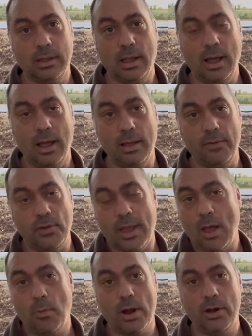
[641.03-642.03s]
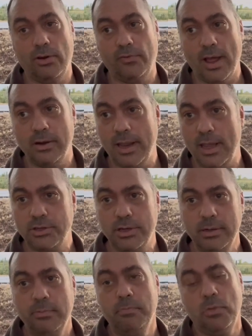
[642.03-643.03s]
Uh, if you can't water your
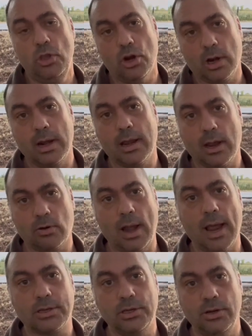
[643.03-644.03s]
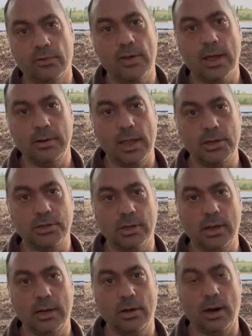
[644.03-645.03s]
foundation, you're going to get cracks in your
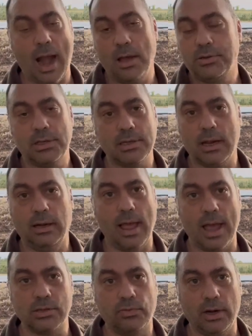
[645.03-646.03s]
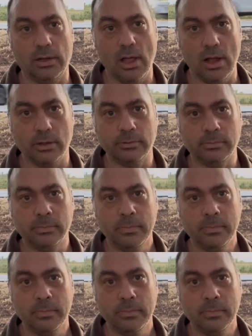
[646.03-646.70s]
foundation and your house isn't going to last very long.